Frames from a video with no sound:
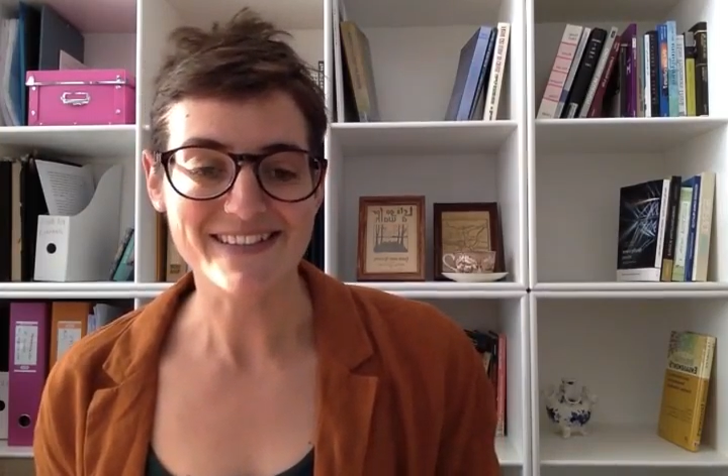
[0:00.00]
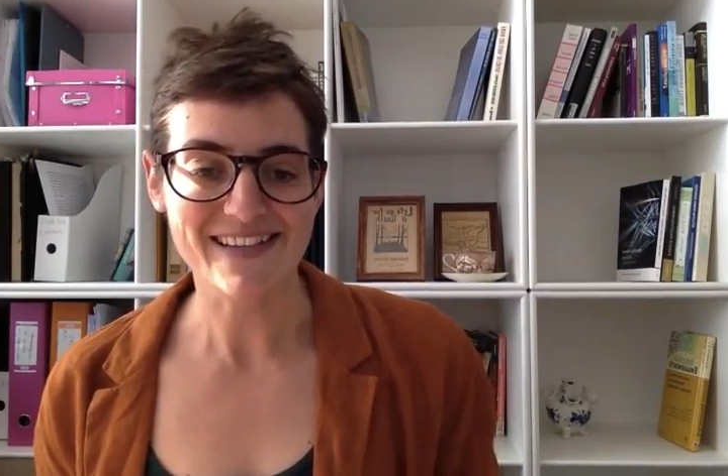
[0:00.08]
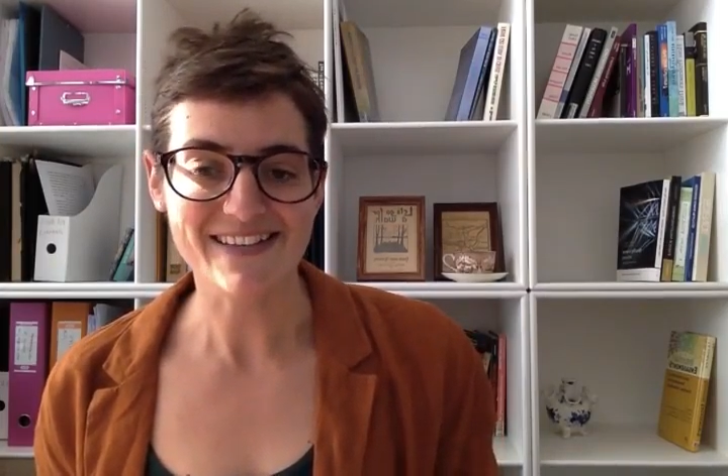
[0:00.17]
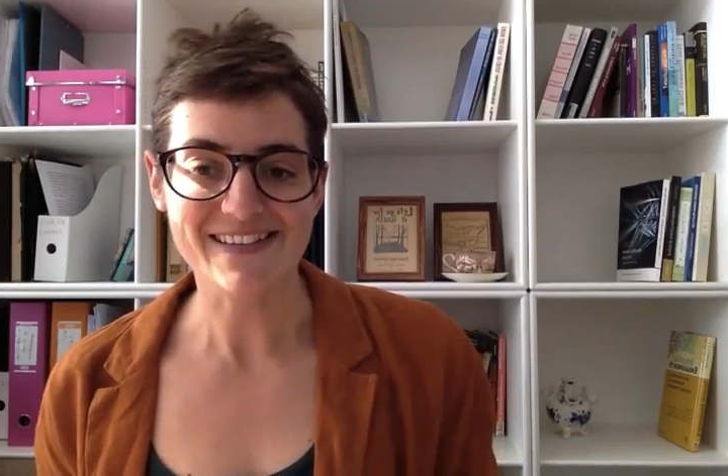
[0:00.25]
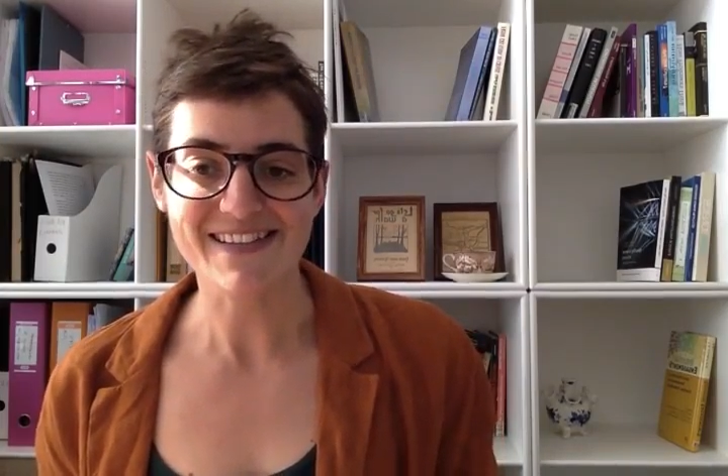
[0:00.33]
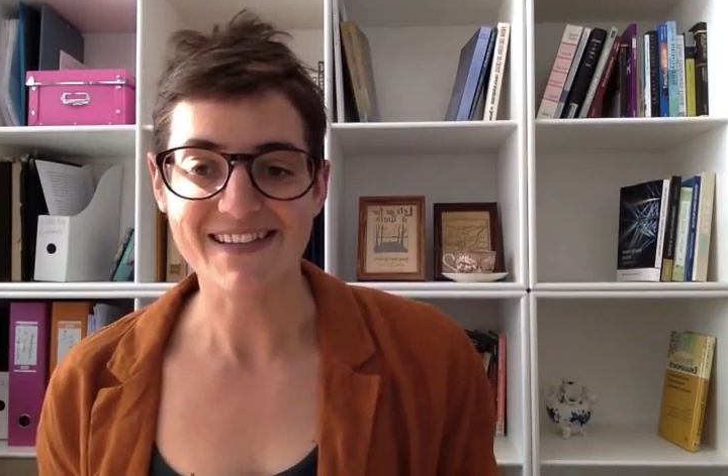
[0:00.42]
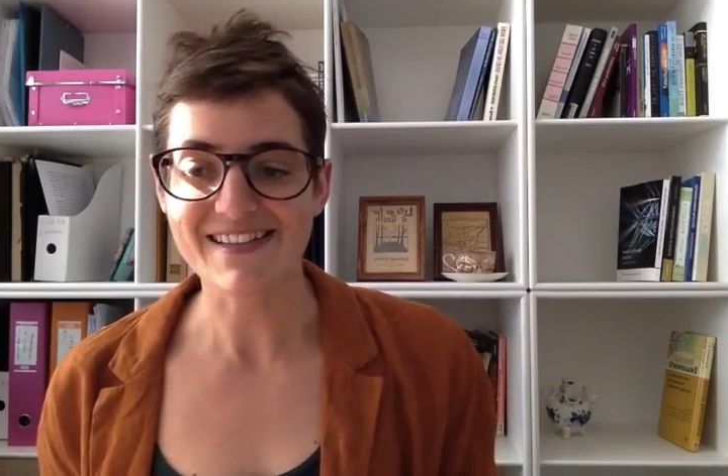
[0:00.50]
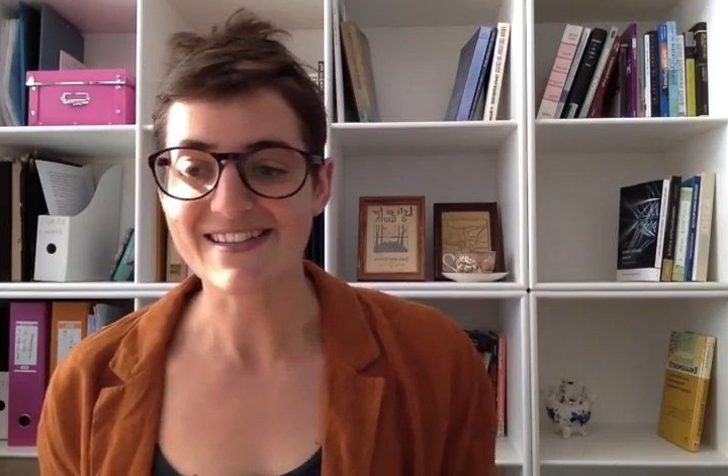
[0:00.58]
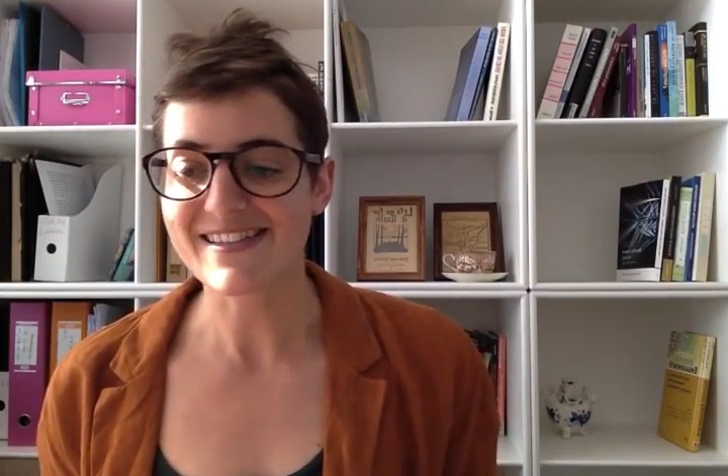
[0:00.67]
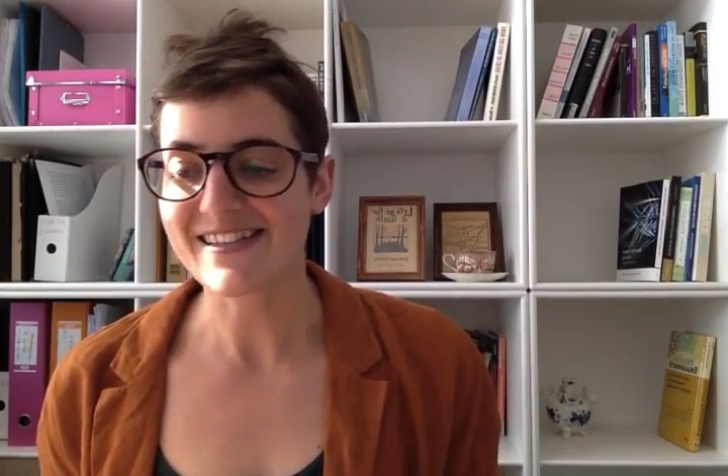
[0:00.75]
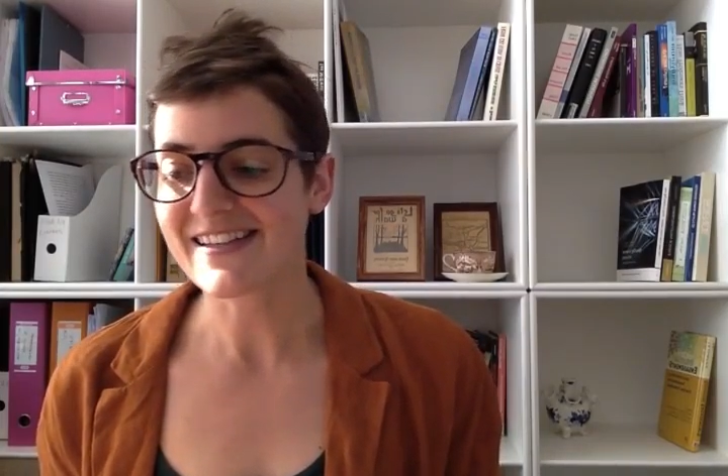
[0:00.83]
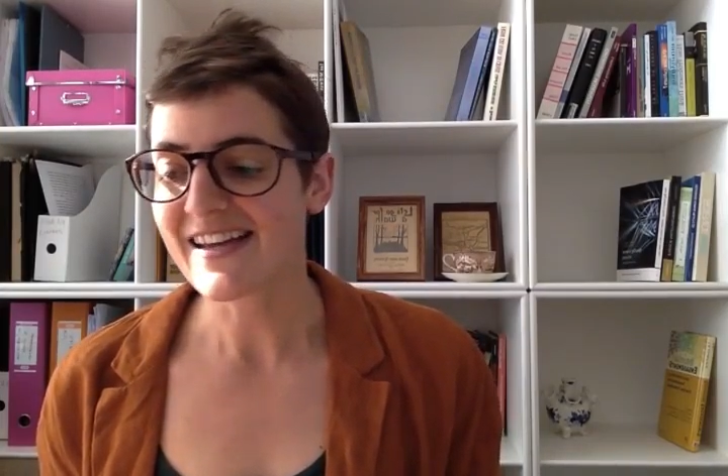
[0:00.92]
Essentially,
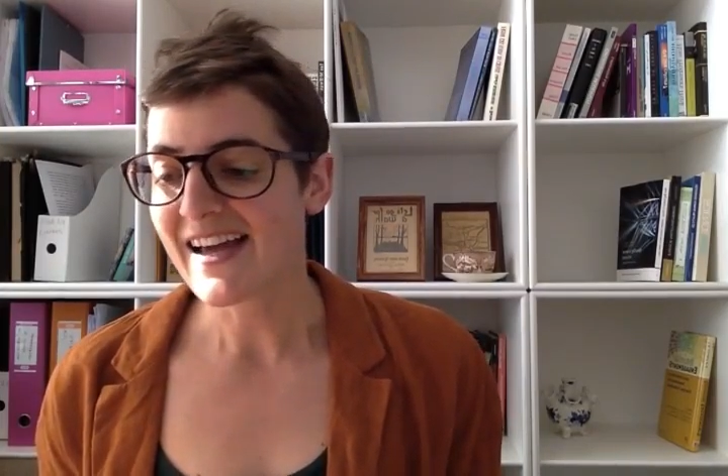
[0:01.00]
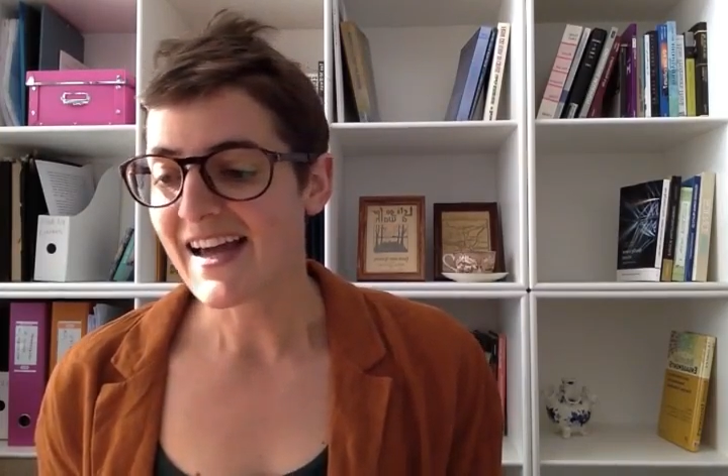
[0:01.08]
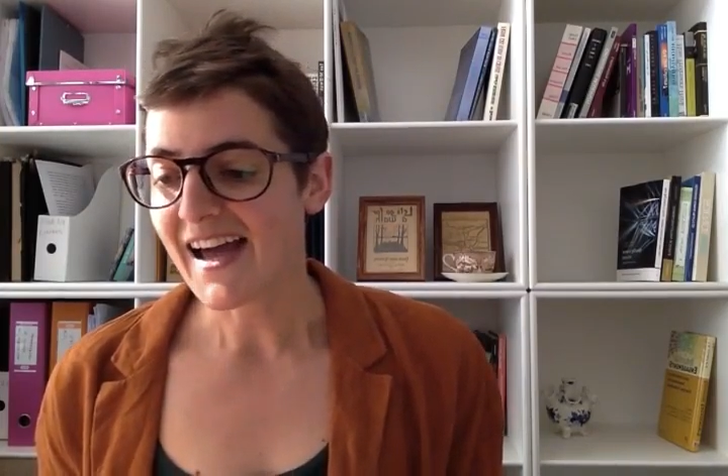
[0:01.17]
it's the